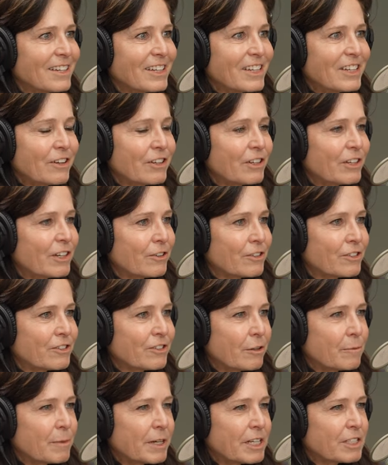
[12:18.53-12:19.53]
you know, you hear
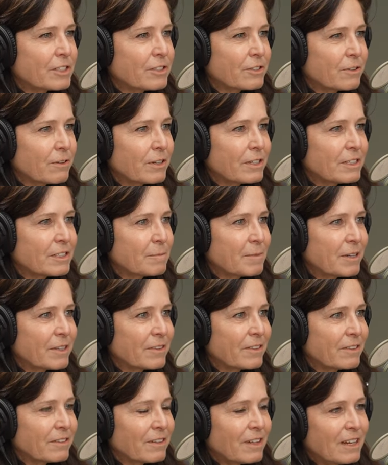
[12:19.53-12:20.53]
so many stories
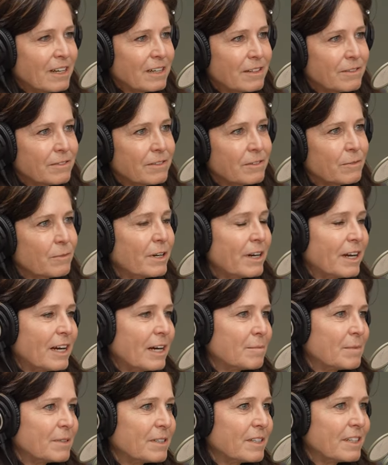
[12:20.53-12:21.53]
about their life and what
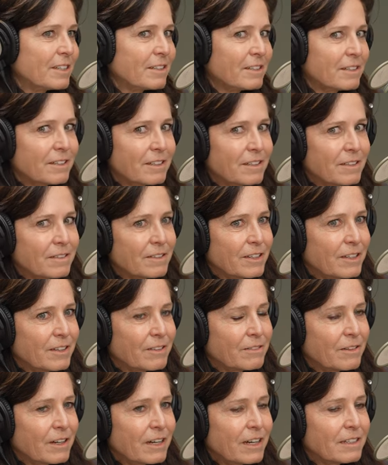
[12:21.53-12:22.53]
happened and, you
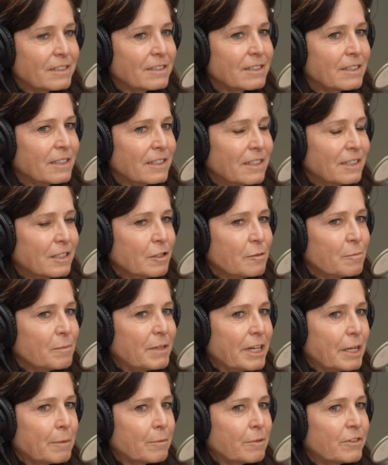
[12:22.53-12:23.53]
know, not
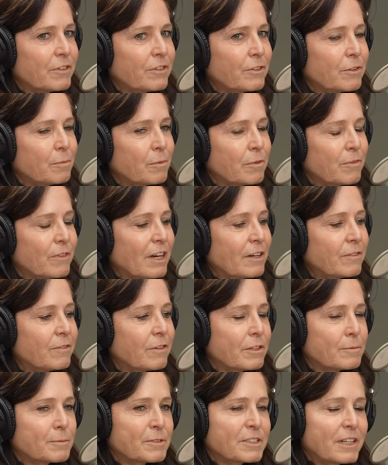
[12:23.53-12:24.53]
being able to provide
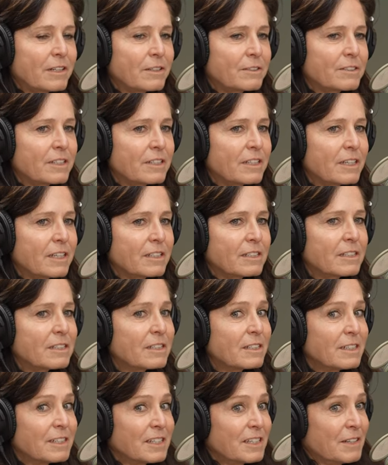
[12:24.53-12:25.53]
for themselves. And then
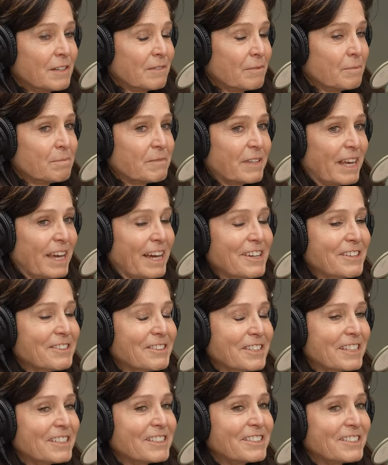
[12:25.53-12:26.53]

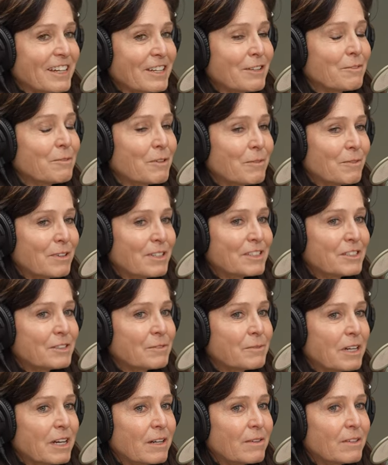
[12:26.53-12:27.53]
candidly, the second one
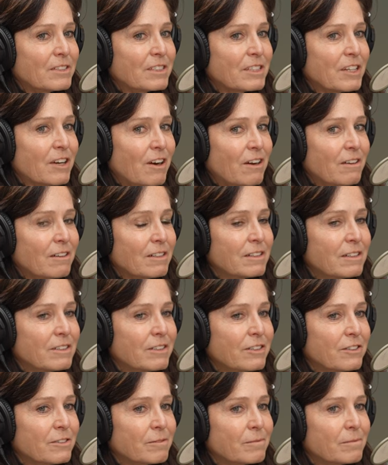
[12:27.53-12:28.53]
was when I was in
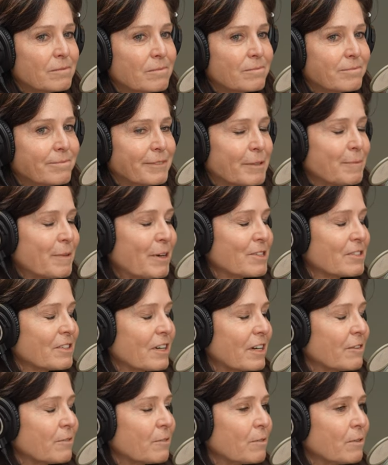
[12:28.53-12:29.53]
college, my parents
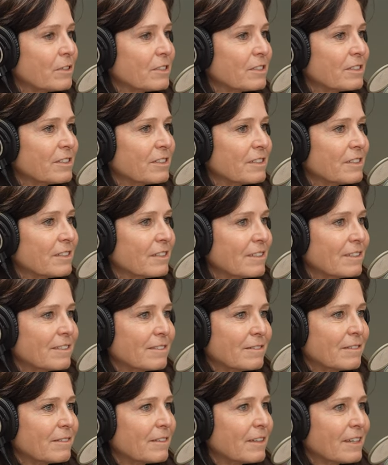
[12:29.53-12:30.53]
got divorced and
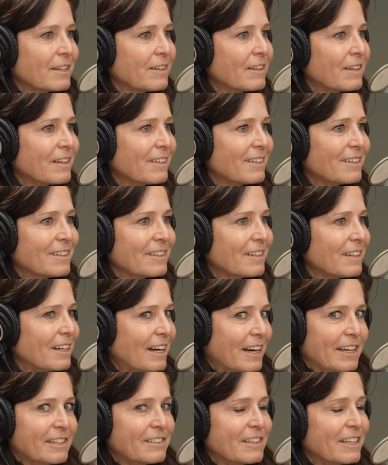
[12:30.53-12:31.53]
like
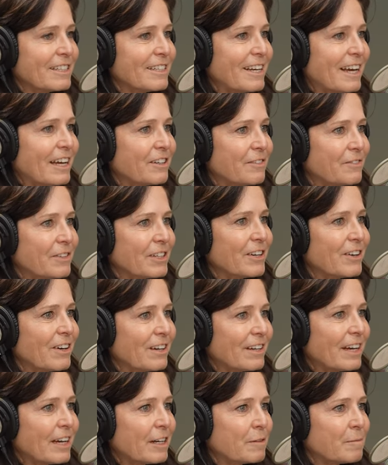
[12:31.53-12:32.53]
I then had to figure
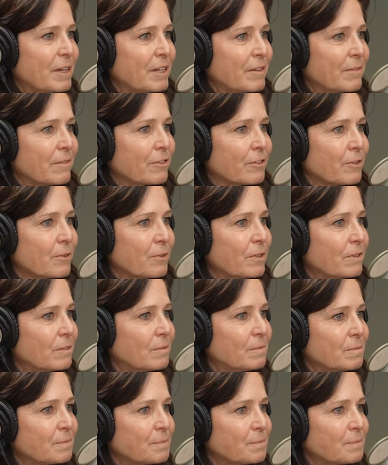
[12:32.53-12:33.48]
out how to pay for school.